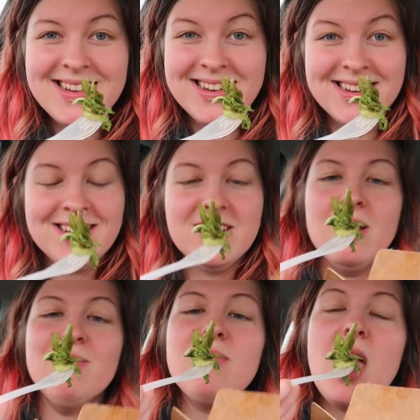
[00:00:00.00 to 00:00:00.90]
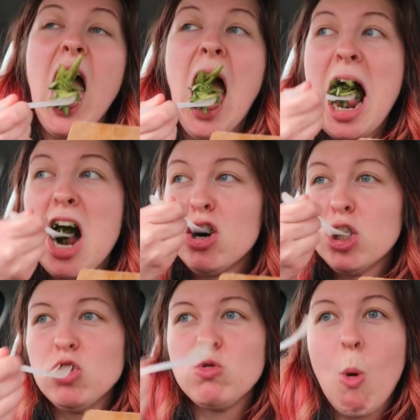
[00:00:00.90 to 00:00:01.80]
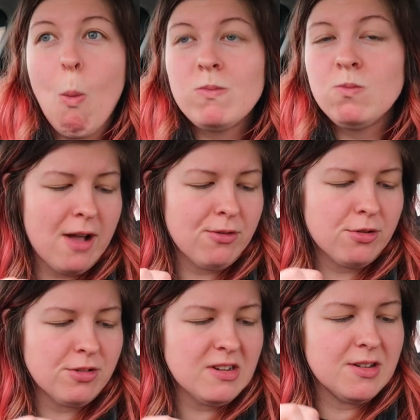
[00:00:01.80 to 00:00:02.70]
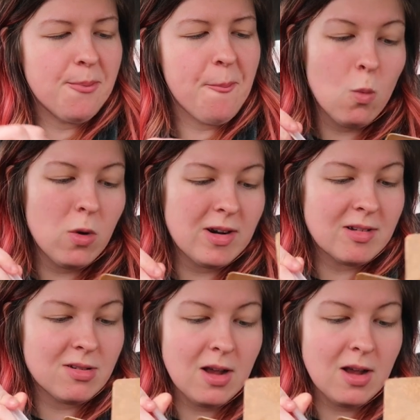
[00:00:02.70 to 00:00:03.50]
It's decent. If I was, for whatever reason, wanting a